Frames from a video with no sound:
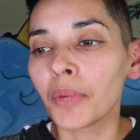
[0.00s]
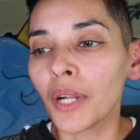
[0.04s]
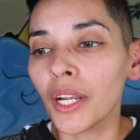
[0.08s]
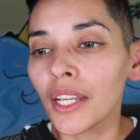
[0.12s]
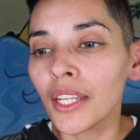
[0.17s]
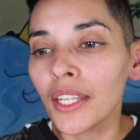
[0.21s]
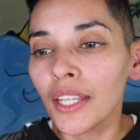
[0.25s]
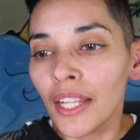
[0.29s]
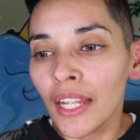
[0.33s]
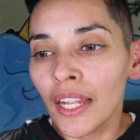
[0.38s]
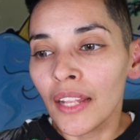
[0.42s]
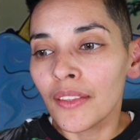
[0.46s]

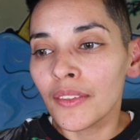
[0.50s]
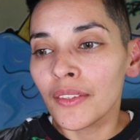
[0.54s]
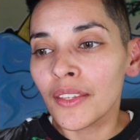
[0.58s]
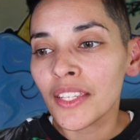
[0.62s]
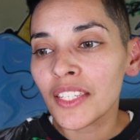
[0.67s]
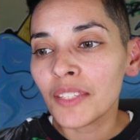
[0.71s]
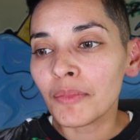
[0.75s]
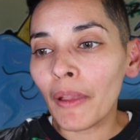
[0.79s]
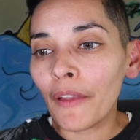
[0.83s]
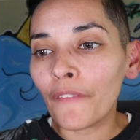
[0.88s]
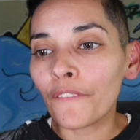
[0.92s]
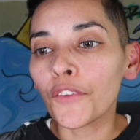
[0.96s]
but
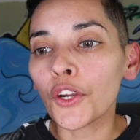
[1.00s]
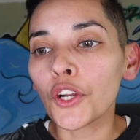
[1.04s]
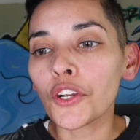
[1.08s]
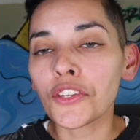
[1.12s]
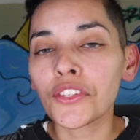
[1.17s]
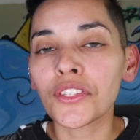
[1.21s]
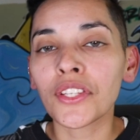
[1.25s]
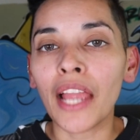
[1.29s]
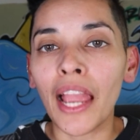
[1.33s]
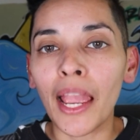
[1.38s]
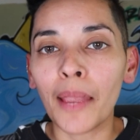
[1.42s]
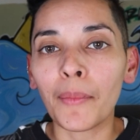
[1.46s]
this is my
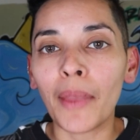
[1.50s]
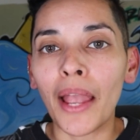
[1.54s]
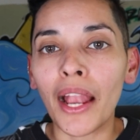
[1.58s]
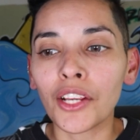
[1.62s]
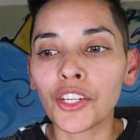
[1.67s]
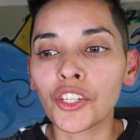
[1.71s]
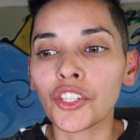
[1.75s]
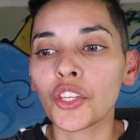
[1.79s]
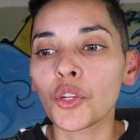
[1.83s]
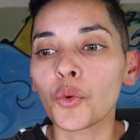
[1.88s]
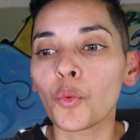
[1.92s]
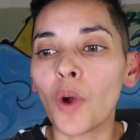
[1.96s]
first time
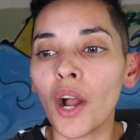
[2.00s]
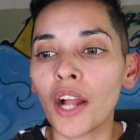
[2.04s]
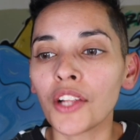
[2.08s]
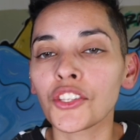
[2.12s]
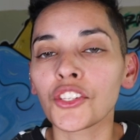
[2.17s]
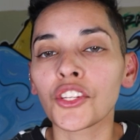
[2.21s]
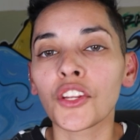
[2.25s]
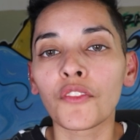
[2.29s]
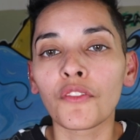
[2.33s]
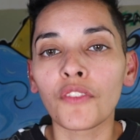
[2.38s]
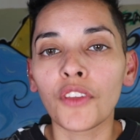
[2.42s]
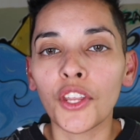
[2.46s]
actually
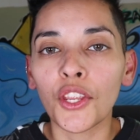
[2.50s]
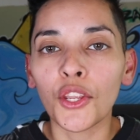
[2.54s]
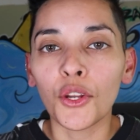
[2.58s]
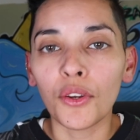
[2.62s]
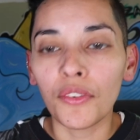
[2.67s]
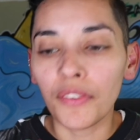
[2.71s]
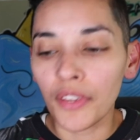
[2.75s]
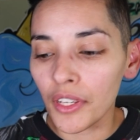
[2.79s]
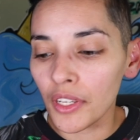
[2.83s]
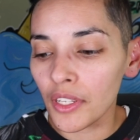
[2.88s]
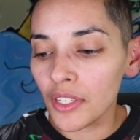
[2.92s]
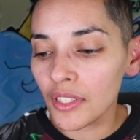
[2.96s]
watching a video
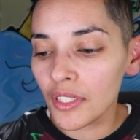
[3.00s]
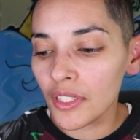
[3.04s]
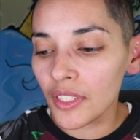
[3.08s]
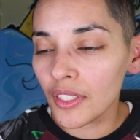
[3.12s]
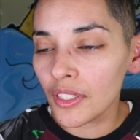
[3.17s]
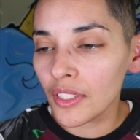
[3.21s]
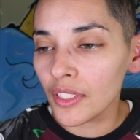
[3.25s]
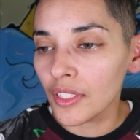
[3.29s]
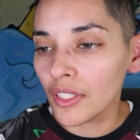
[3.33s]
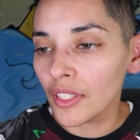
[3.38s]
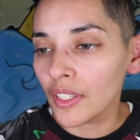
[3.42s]
of his.